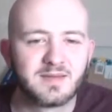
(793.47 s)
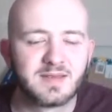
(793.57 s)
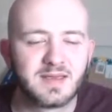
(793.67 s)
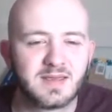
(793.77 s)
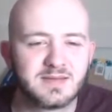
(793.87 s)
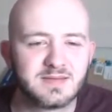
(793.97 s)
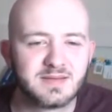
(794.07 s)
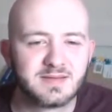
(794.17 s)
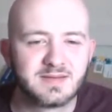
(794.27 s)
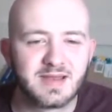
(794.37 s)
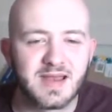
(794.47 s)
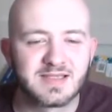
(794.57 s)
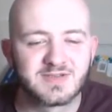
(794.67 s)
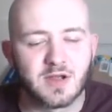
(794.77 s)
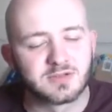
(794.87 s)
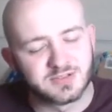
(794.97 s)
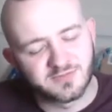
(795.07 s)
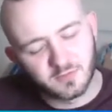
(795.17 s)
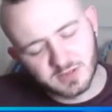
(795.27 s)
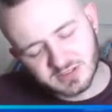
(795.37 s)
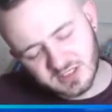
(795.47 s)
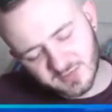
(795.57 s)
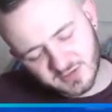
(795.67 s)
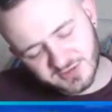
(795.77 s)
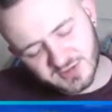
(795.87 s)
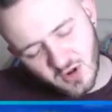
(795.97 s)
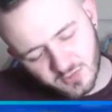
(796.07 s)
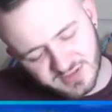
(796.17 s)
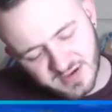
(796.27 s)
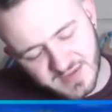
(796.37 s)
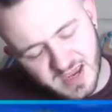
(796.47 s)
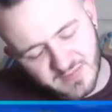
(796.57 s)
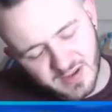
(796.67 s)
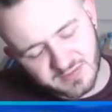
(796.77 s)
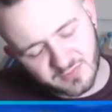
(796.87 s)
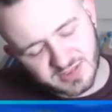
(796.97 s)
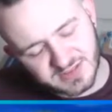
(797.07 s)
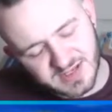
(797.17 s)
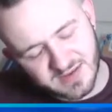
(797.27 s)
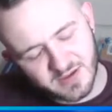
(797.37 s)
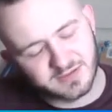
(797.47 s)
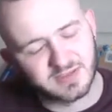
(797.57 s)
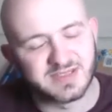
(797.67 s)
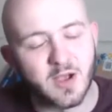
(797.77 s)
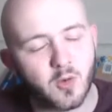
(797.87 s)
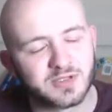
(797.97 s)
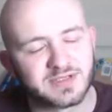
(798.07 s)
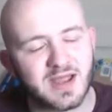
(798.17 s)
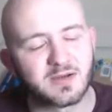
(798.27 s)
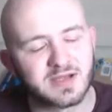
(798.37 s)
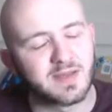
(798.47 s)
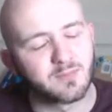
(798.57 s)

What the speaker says: And yeah, last night I was just falling asleep and I was just holding down the A button and pressing the A button. I say holding down, I kept